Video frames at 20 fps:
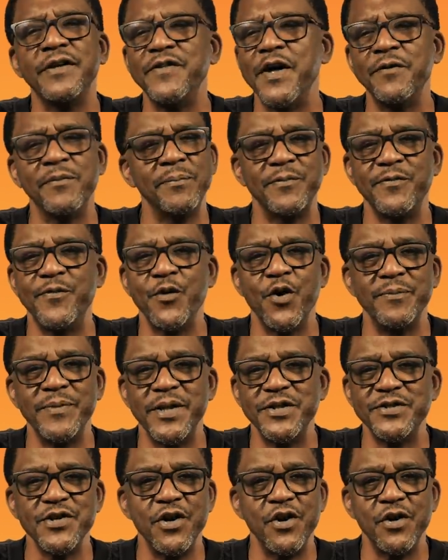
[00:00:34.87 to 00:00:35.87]
I've never
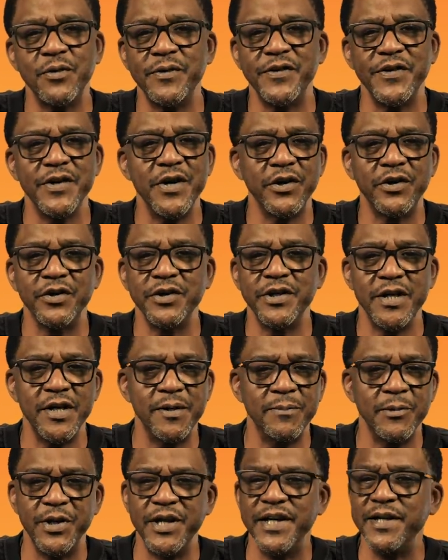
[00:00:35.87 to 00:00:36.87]
performed that song with Yuck or
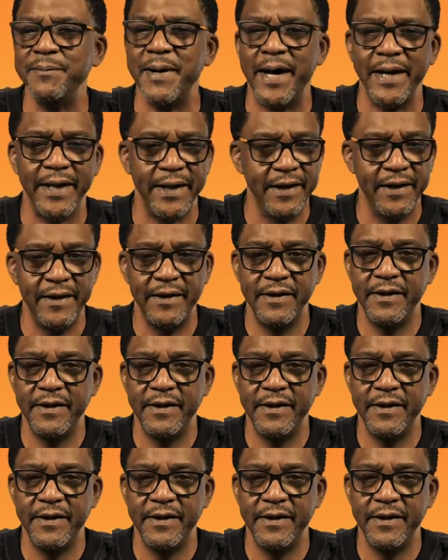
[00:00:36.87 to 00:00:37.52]
Numb or anybody.